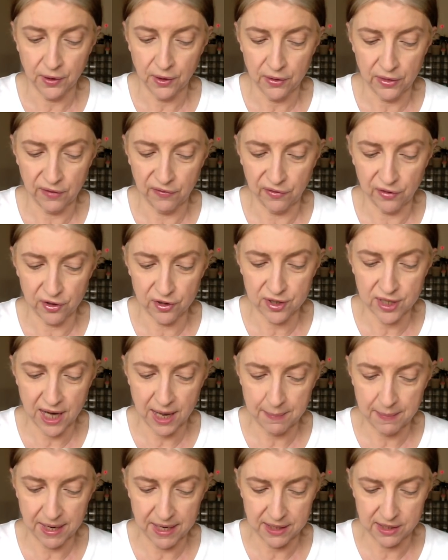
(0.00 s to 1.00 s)
the first
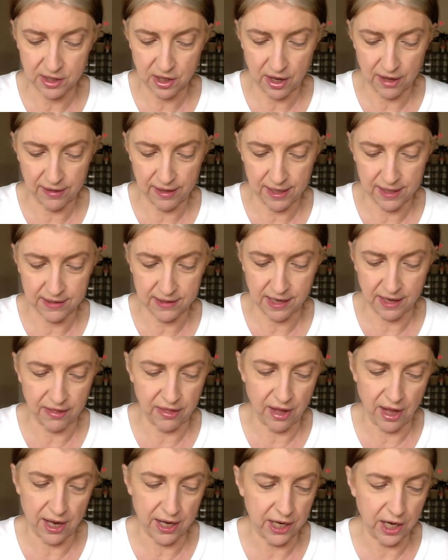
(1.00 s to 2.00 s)
time I saw this, I
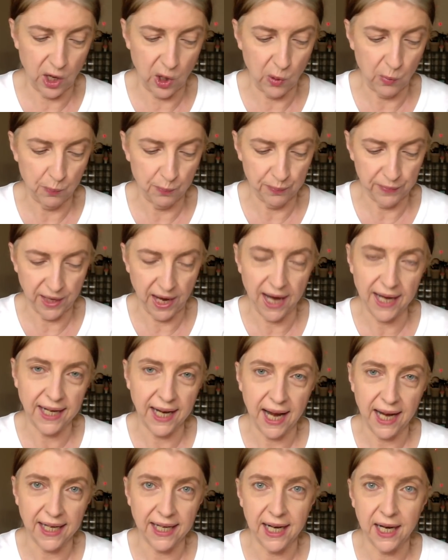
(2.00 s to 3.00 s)
thought, no,
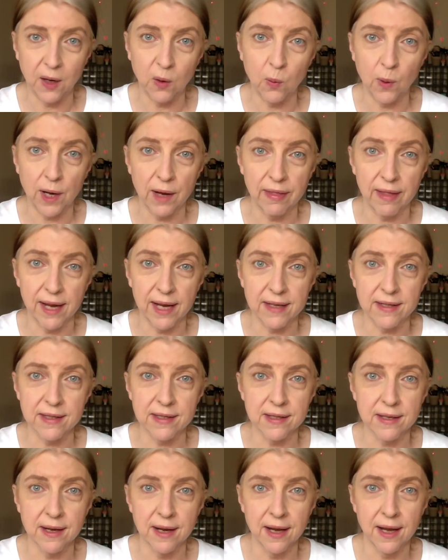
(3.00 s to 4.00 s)
I can't wear
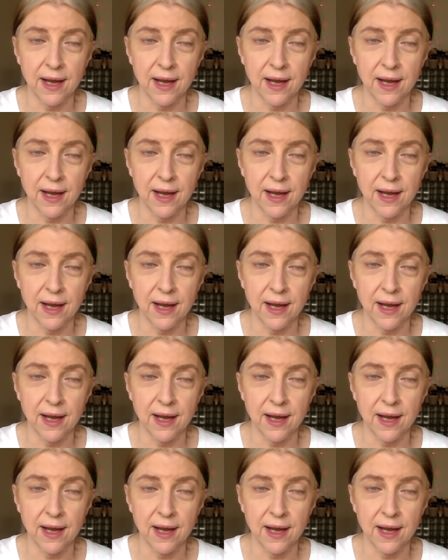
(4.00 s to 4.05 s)
this.